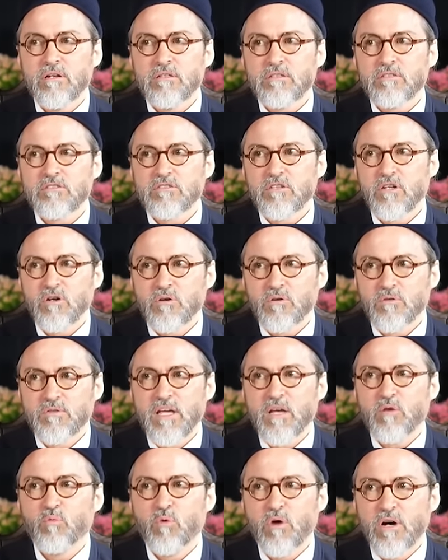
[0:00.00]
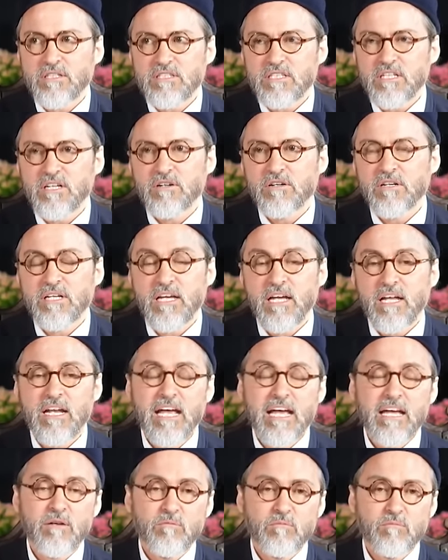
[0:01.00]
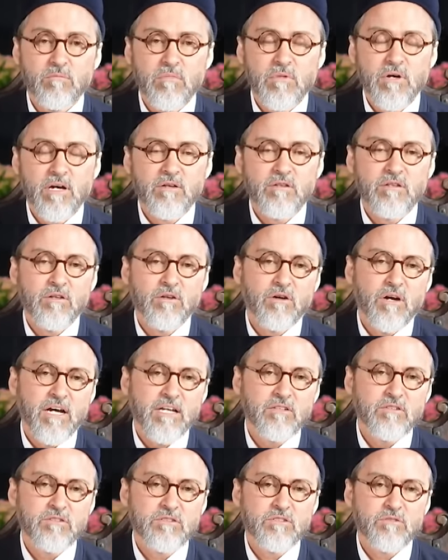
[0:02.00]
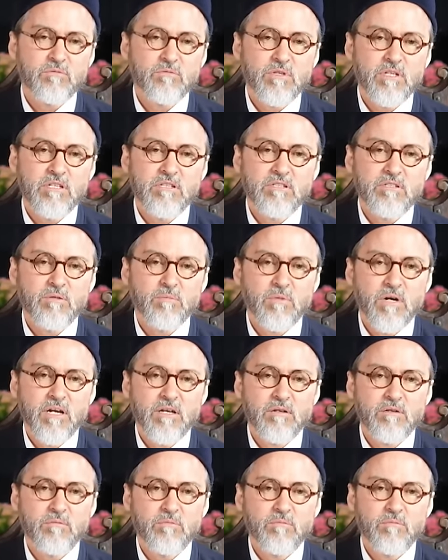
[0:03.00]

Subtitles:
So they want to hear it again. And, you know, I used to read to my